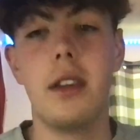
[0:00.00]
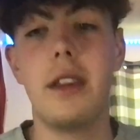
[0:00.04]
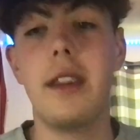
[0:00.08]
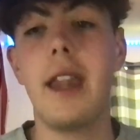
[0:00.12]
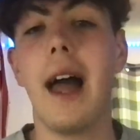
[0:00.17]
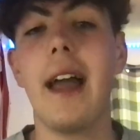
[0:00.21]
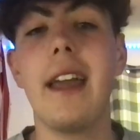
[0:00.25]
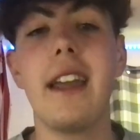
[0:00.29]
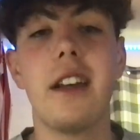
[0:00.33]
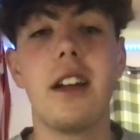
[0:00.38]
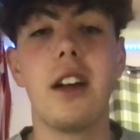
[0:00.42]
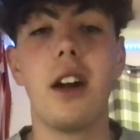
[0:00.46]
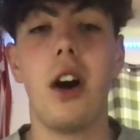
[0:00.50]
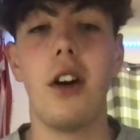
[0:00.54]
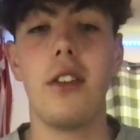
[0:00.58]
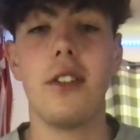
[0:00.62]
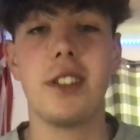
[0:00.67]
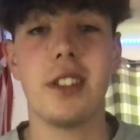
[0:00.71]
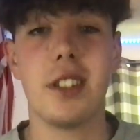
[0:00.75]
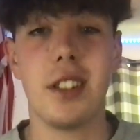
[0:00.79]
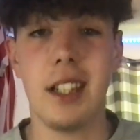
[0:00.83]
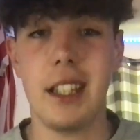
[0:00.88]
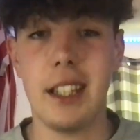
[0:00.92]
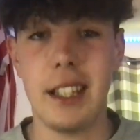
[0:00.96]
Nike
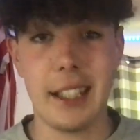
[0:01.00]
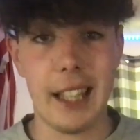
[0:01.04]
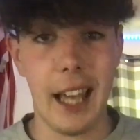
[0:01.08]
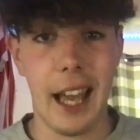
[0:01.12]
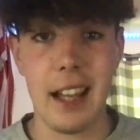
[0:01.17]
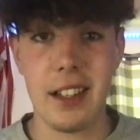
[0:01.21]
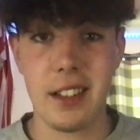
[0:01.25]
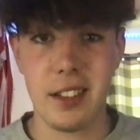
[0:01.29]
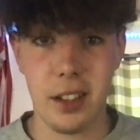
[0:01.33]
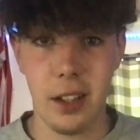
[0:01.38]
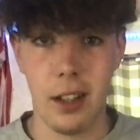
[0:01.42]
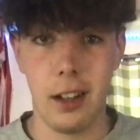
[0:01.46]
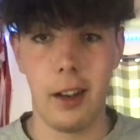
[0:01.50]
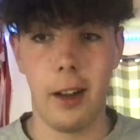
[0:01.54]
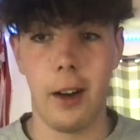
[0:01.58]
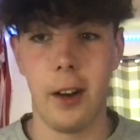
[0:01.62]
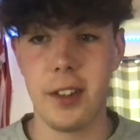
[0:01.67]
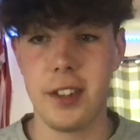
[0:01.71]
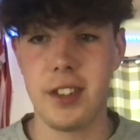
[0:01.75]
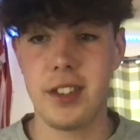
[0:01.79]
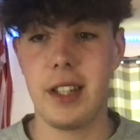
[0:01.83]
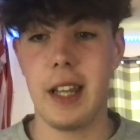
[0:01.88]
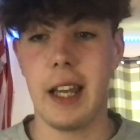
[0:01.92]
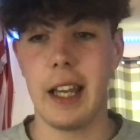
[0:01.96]
obviously gets a lot
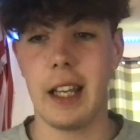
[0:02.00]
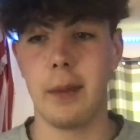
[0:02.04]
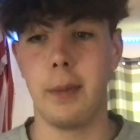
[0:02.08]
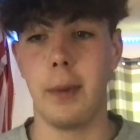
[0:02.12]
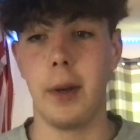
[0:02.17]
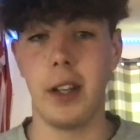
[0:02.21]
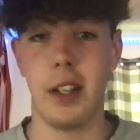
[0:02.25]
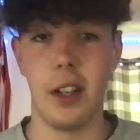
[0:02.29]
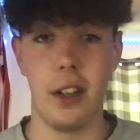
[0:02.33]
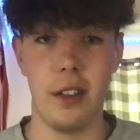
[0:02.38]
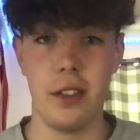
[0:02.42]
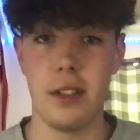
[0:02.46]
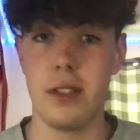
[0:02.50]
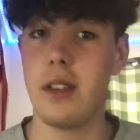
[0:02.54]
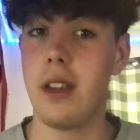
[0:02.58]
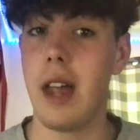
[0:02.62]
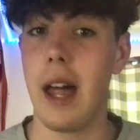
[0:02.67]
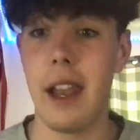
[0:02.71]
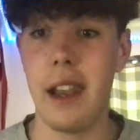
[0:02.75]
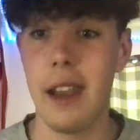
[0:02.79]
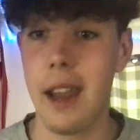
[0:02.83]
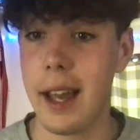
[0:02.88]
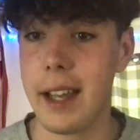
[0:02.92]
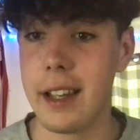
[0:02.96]
of stick because
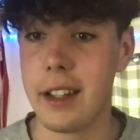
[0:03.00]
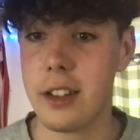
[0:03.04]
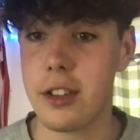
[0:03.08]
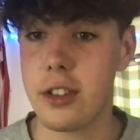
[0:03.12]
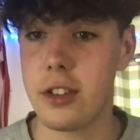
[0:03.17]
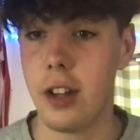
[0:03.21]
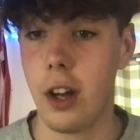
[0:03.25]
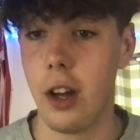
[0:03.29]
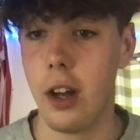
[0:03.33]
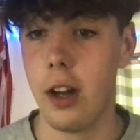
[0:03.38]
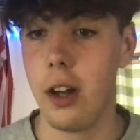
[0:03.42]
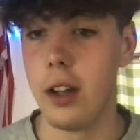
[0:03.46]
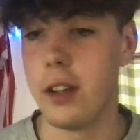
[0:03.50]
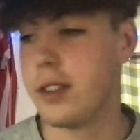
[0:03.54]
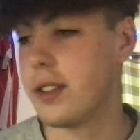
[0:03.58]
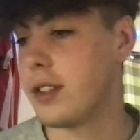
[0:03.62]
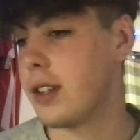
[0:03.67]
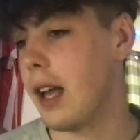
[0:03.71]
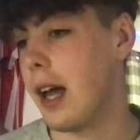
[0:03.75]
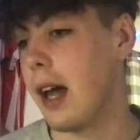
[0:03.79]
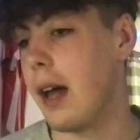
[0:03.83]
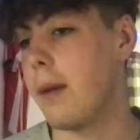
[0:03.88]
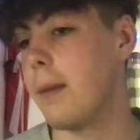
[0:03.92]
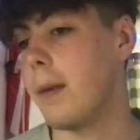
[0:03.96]
they're Nike shirts,
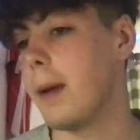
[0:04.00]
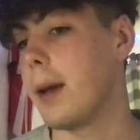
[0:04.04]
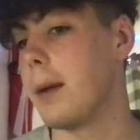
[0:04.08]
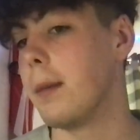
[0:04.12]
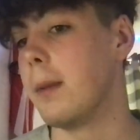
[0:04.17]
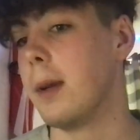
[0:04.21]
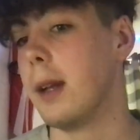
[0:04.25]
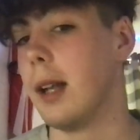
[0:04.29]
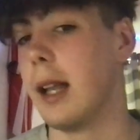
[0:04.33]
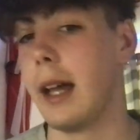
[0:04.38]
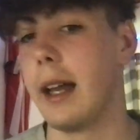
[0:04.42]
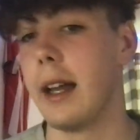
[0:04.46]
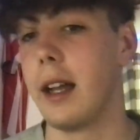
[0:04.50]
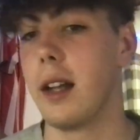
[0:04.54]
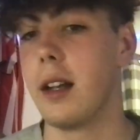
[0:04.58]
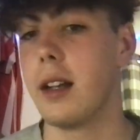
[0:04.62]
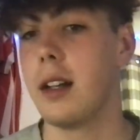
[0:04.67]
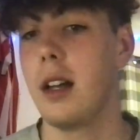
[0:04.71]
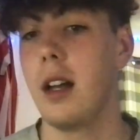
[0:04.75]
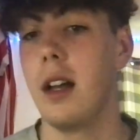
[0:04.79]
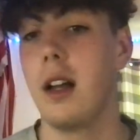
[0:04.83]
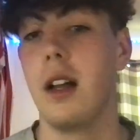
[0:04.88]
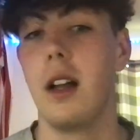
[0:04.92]
and people are like,